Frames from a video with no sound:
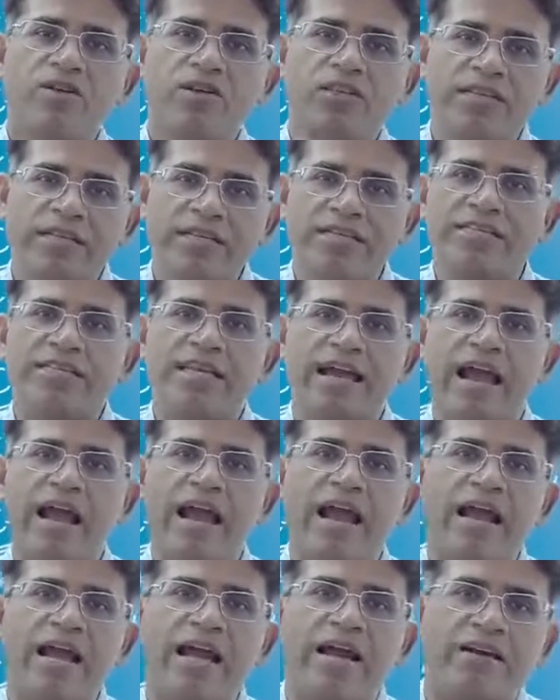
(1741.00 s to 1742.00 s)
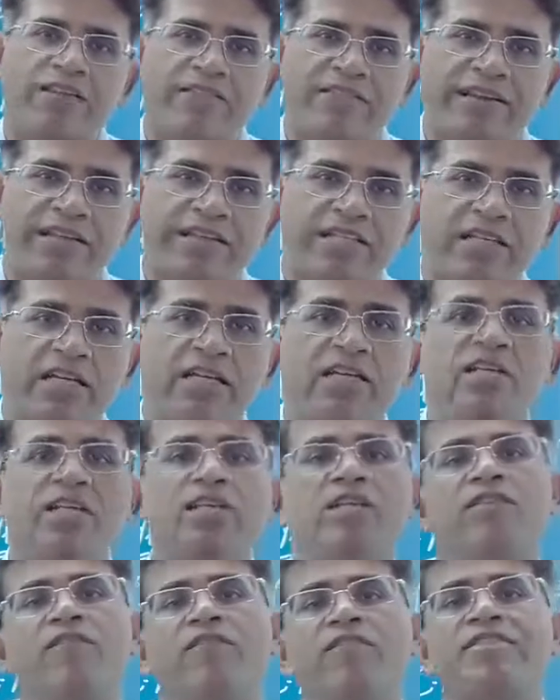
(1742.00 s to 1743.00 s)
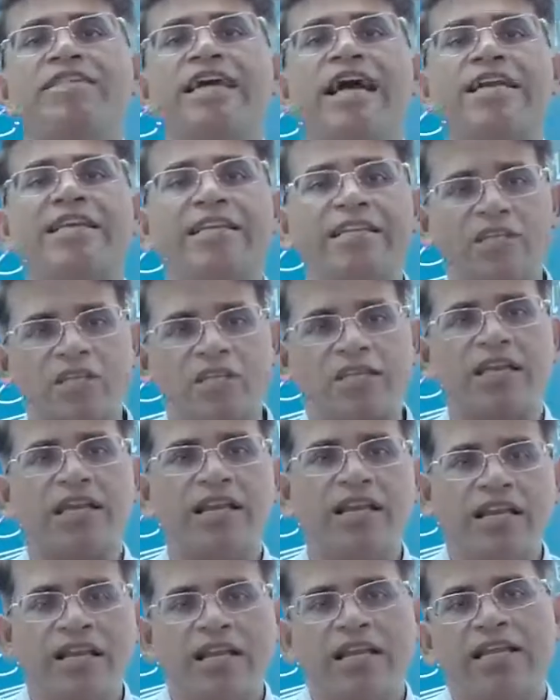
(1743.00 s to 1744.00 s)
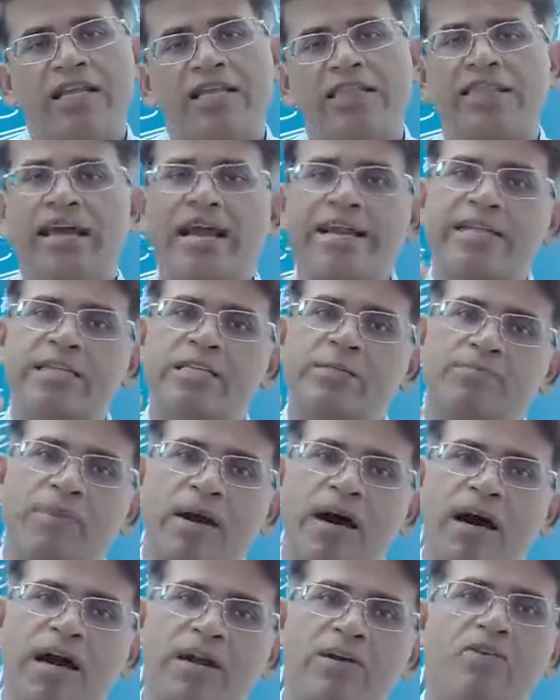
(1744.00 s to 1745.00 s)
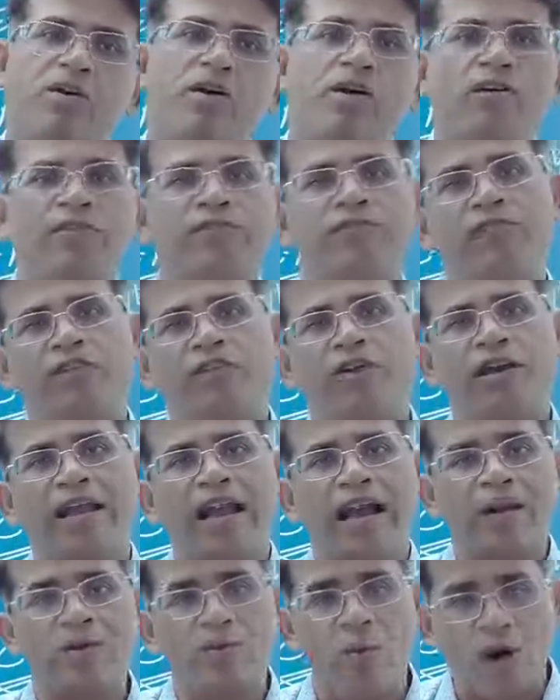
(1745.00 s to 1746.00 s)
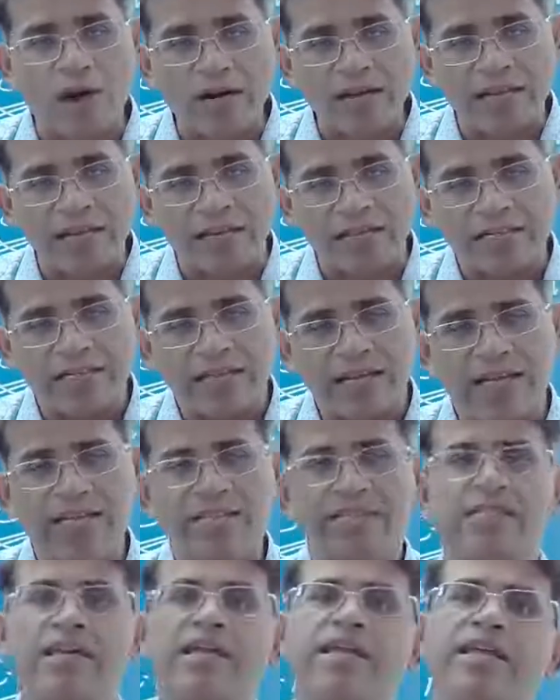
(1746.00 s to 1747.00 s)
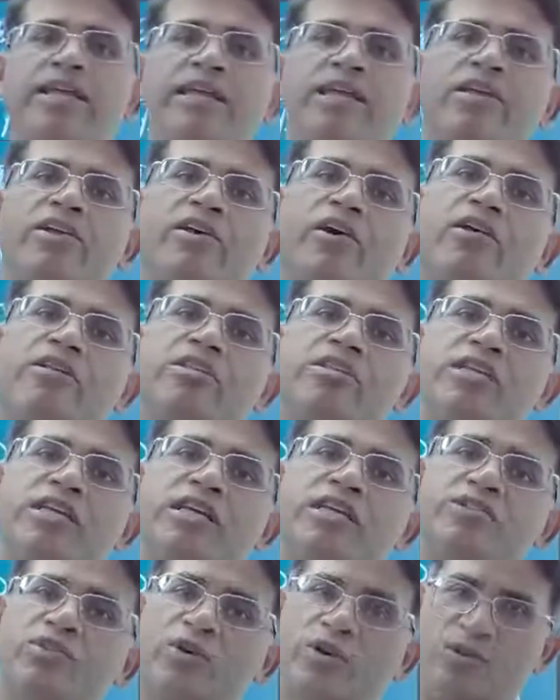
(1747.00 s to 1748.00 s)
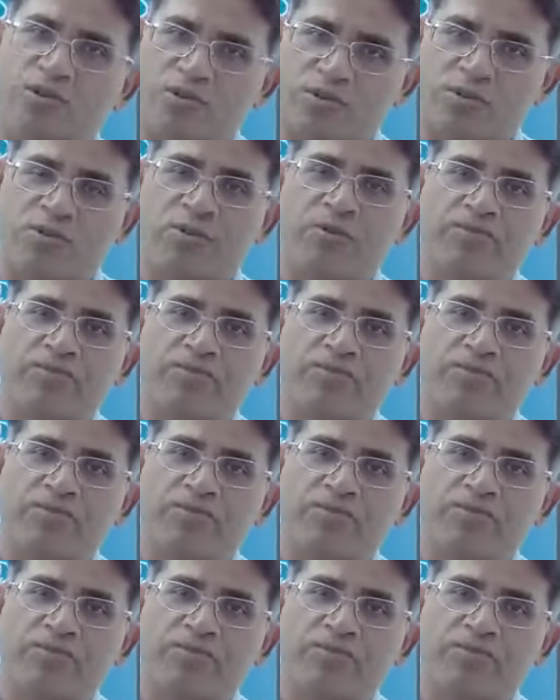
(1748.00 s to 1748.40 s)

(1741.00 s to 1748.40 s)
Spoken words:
this coverage, which is additional, that is part of your advantage in studying your GS also.